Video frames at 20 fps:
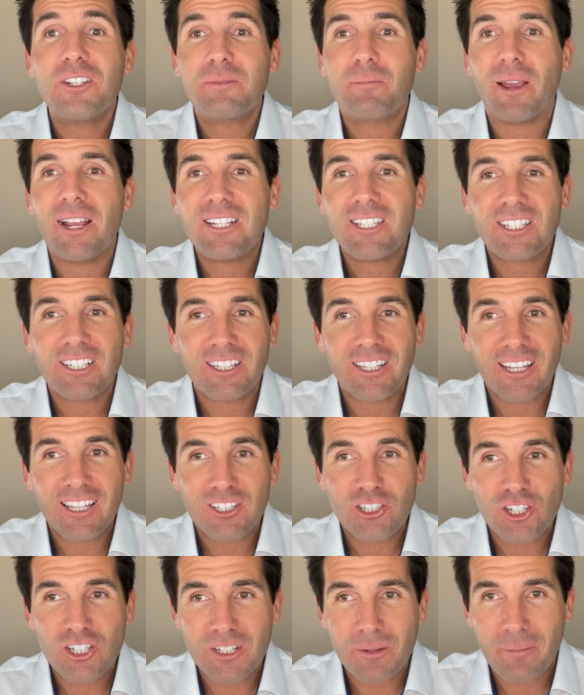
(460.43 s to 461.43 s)
Basically, it's
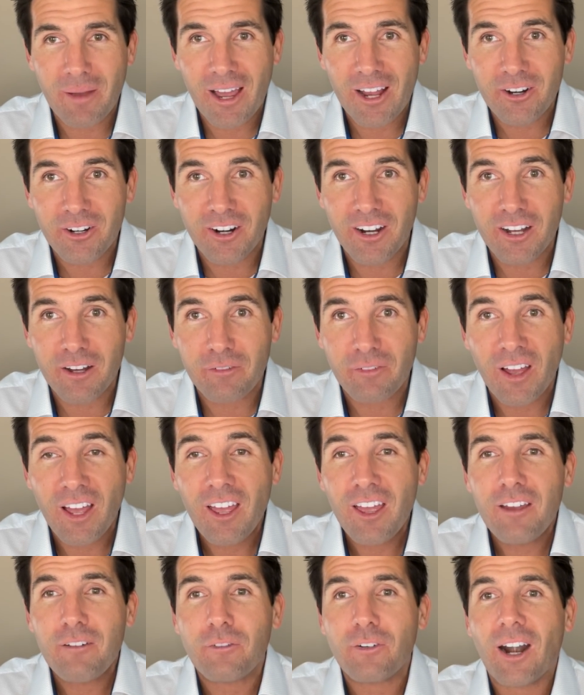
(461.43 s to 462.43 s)
just a matter of
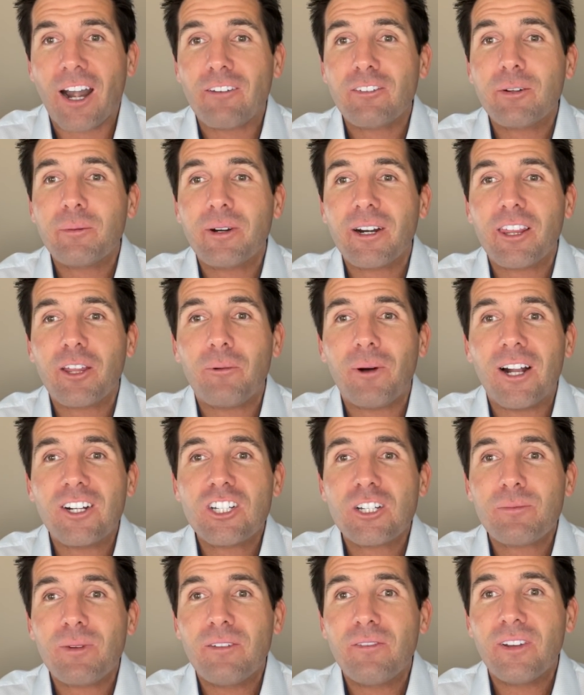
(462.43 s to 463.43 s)
for everybody that
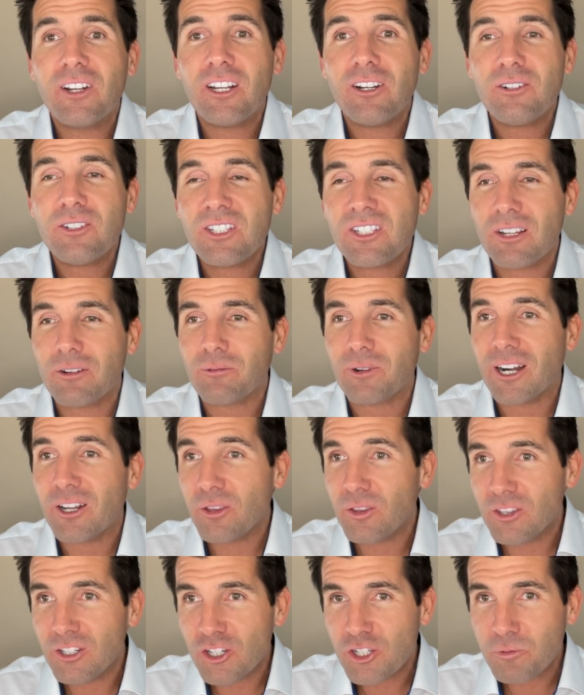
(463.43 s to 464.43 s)
watches my videos, rather
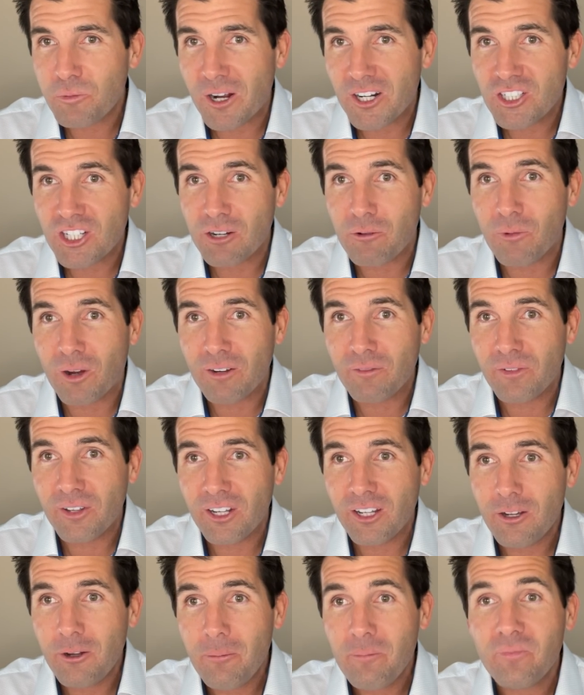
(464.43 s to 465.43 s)
than just watching one
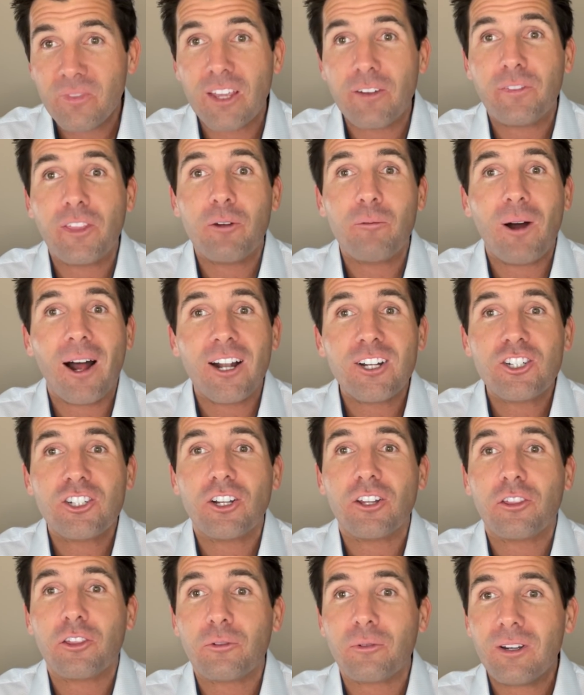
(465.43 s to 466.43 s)
video, if they watched
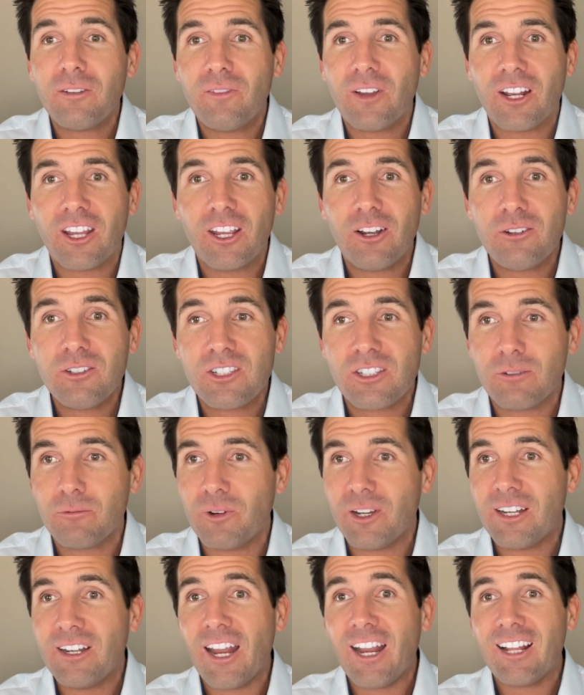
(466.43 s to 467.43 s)
three videos,
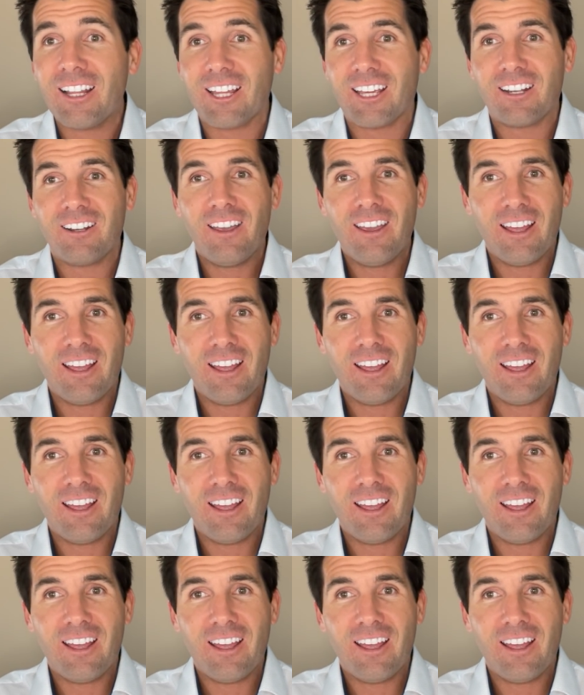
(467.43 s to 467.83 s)
we'd nail it.